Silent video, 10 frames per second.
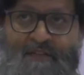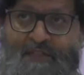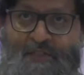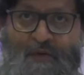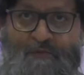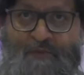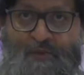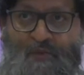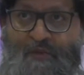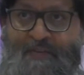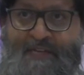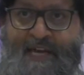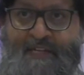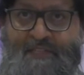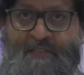this conference would have been
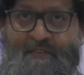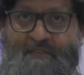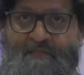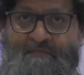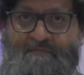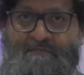cancelled,